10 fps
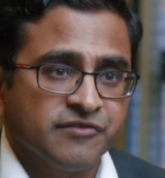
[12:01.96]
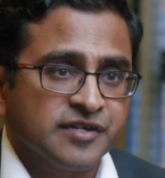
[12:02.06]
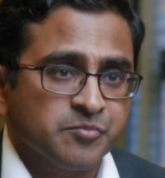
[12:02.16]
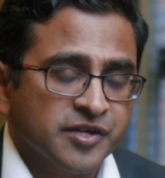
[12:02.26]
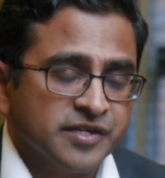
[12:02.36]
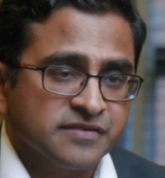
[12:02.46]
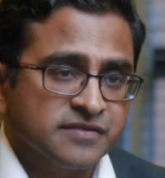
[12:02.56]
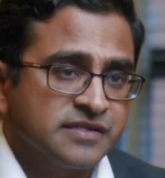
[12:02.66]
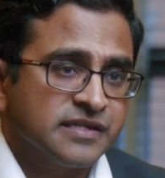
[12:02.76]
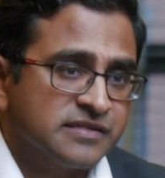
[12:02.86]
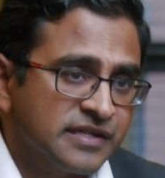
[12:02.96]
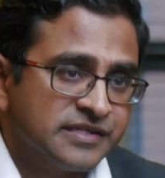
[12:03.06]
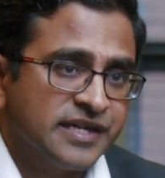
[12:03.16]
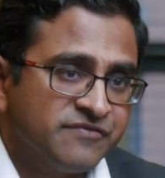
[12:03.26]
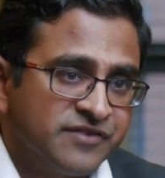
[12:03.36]
enterprises that
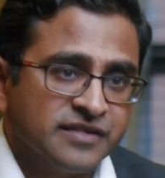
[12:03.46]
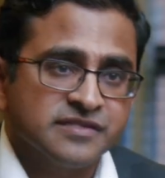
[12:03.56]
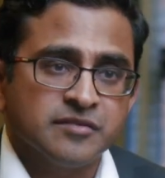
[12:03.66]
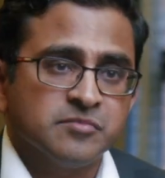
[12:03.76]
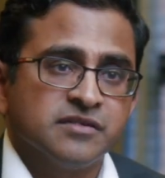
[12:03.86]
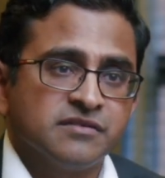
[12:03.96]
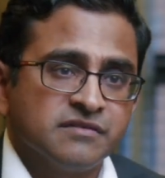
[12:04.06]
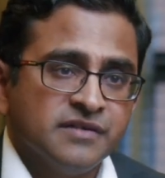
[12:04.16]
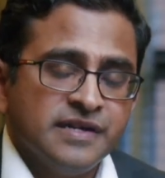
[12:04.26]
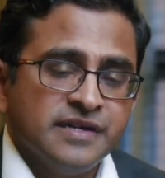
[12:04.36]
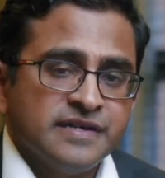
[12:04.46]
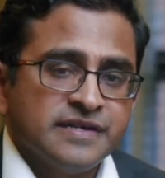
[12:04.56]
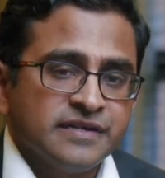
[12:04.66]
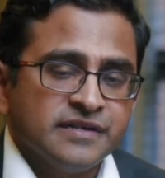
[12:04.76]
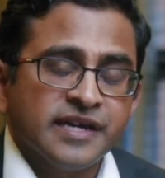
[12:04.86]
they've done similar
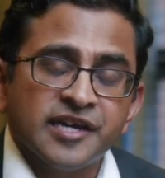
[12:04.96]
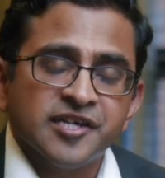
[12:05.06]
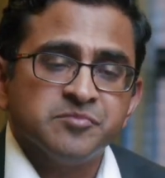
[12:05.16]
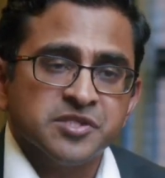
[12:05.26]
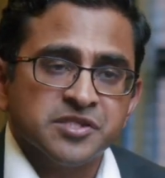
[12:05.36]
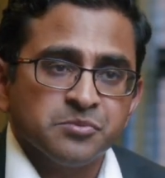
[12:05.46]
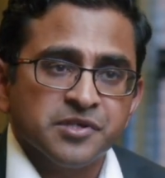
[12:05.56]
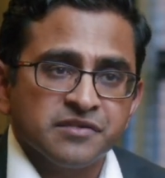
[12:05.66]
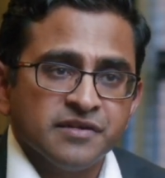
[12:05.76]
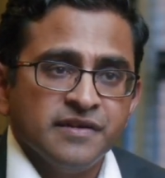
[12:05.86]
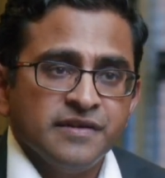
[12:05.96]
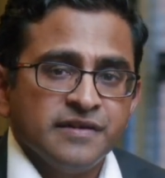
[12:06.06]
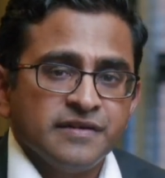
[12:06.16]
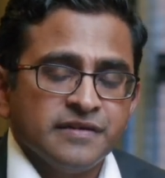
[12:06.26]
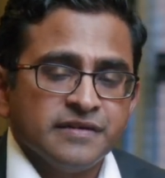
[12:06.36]
engagements with,
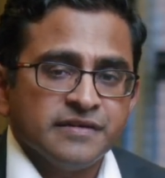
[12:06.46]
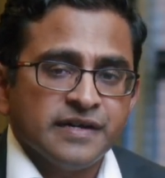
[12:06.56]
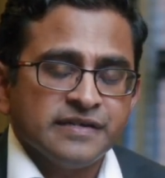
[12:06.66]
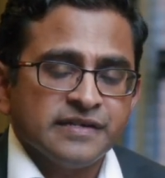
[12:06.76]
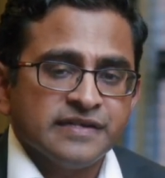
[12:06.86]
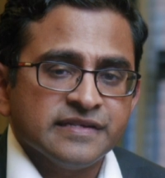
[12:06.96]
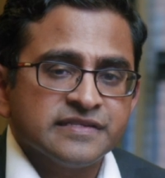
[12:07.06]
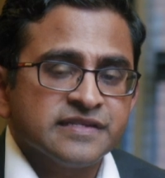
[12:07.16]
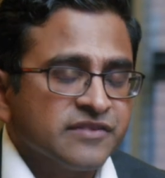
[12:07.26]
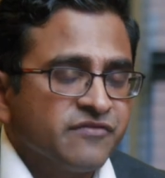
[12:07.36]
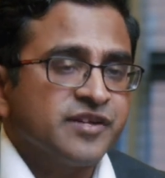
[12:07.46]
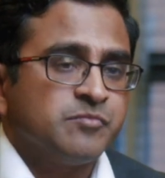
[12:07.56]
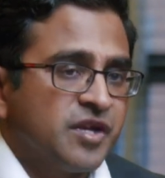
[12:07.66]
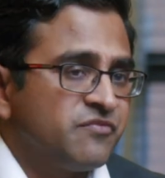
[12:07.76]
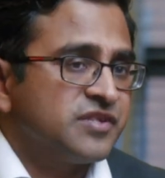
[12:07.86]
and there's significant
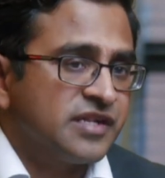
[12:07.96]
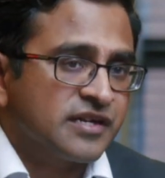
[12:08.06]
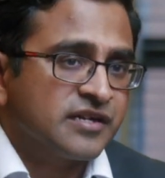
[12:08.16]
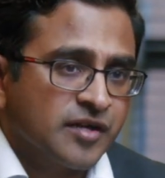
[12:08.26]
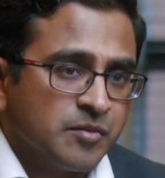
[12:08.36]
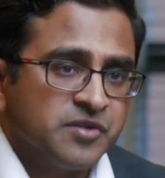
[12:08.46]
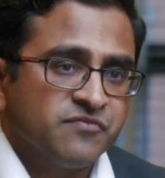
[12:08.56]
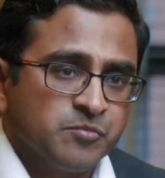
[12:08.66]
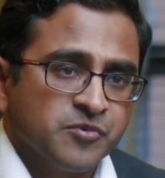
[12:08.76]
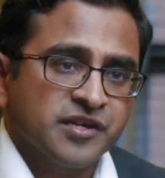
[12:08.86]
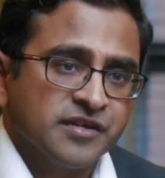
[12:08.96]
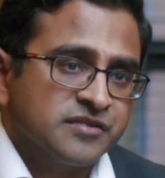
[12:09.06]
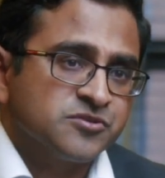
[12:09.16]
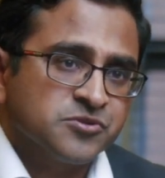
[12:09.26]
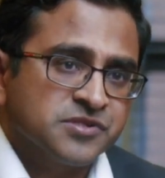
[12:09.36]
benefit that can come in from bringing in a
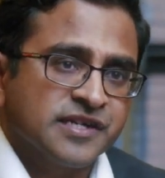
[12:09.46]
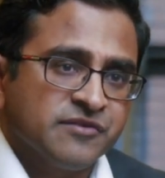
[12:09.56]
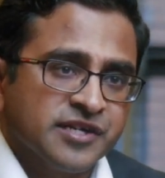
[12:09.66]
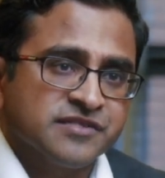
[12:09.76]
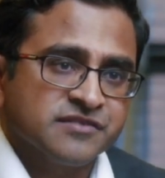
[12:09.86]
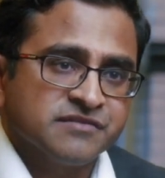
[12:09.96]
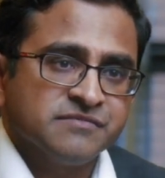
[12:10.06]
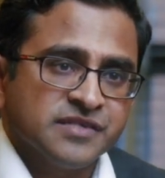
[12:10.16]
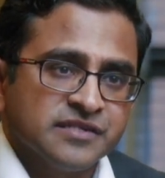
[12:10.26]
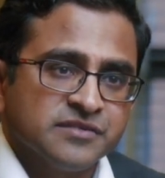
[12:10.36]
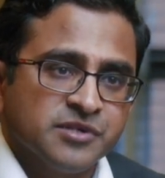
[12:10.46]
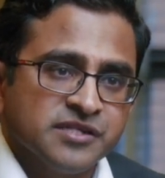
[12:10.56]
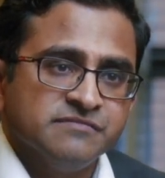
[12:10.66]
sourcing advisor as well.